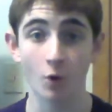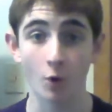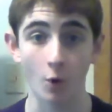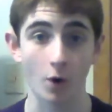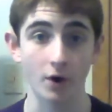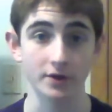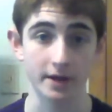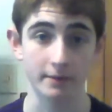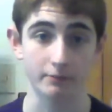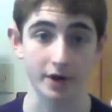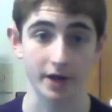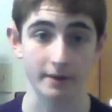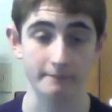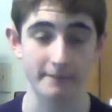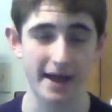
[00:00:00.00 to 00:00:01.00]
or they
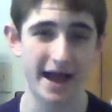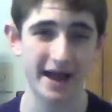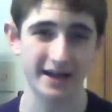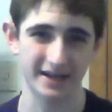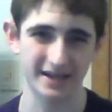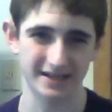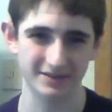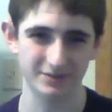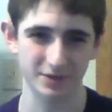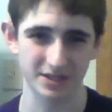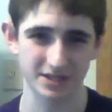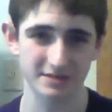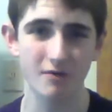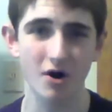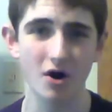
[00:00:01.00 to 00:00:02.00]
bring him back with
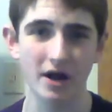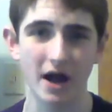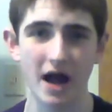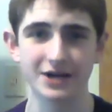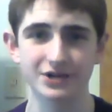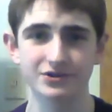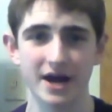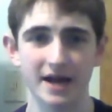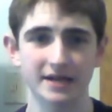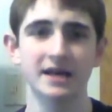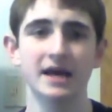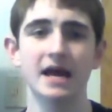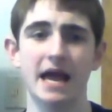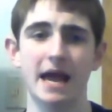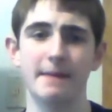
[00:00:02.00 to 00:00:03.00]
a small contract
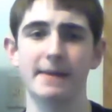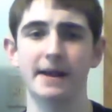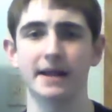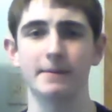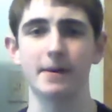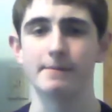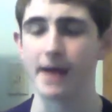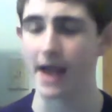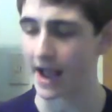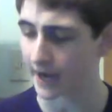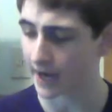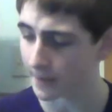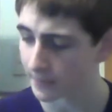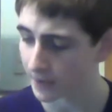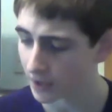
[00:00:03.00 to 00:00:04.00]
and make him a
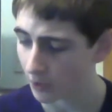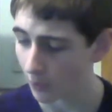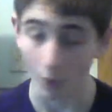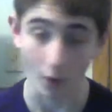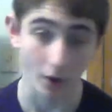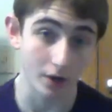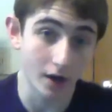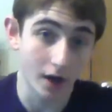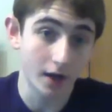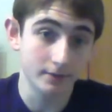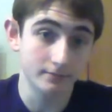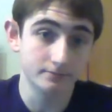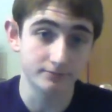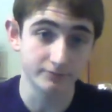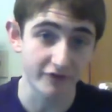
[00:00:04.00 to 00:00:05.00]
backup,
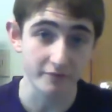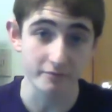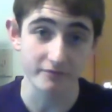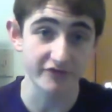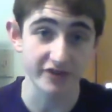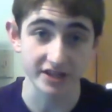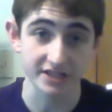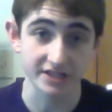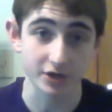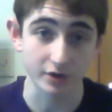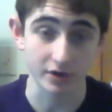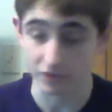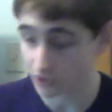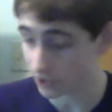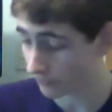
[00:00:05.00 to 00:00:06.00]
or Finley's career is